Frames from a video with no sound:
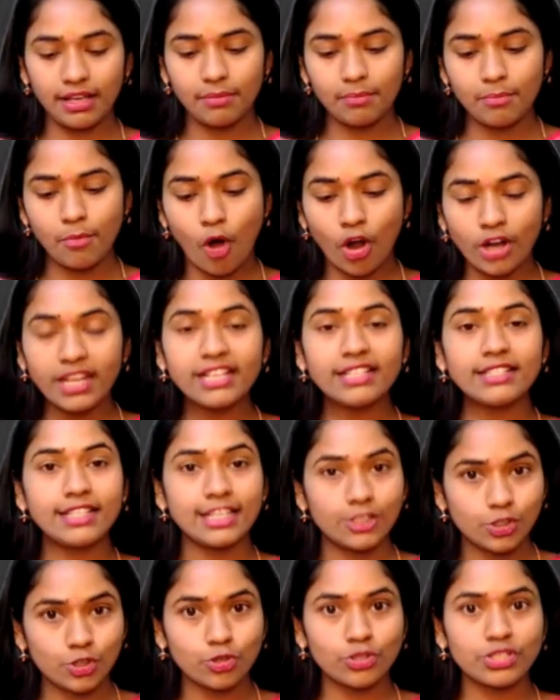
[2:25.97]
Morning
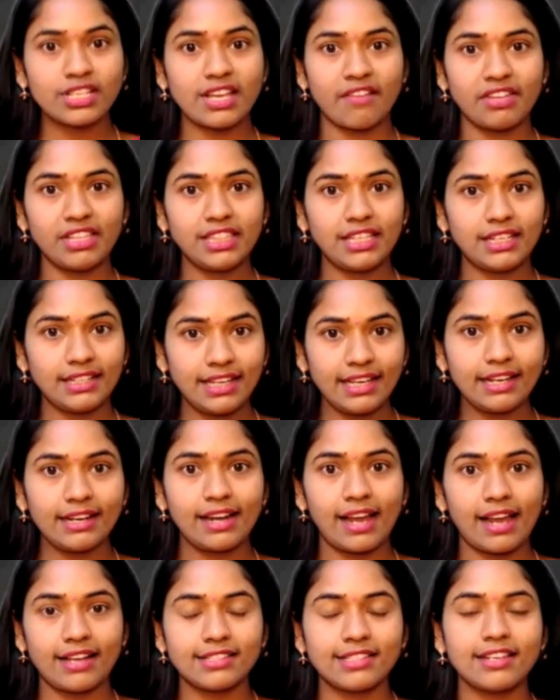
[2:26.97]
6 to 7:30,
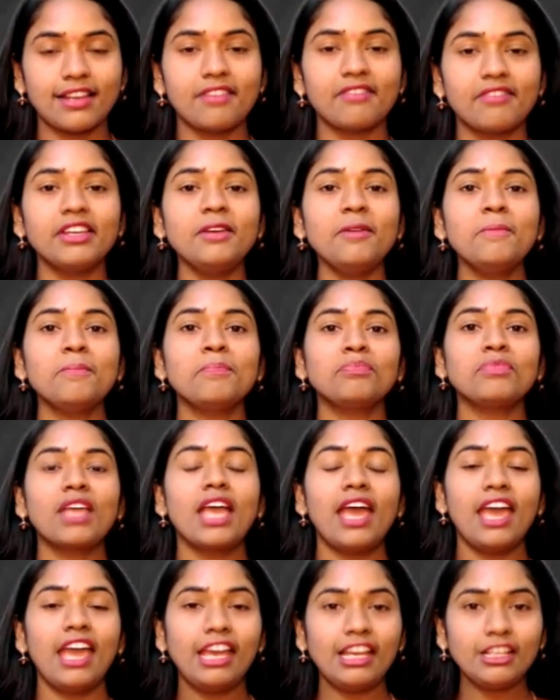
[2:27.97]
class 11,
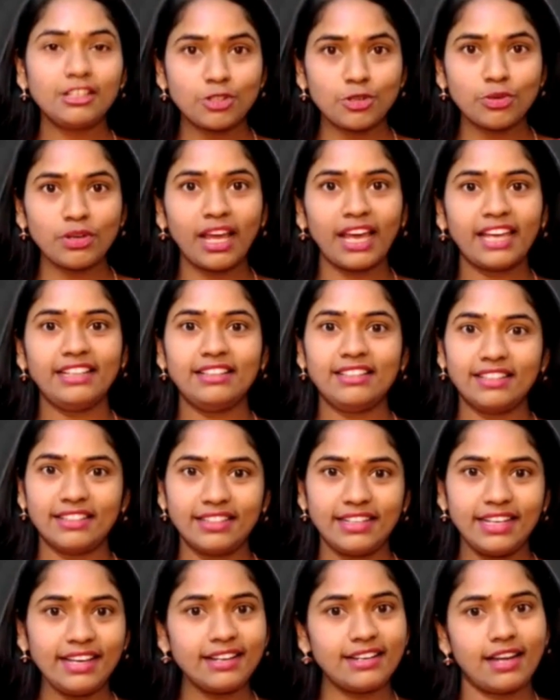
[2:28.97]
8 to
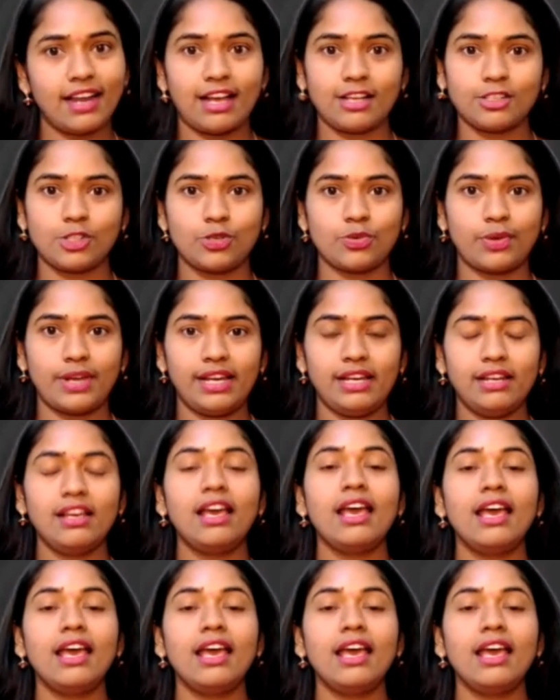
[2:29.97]
9:30, class 12.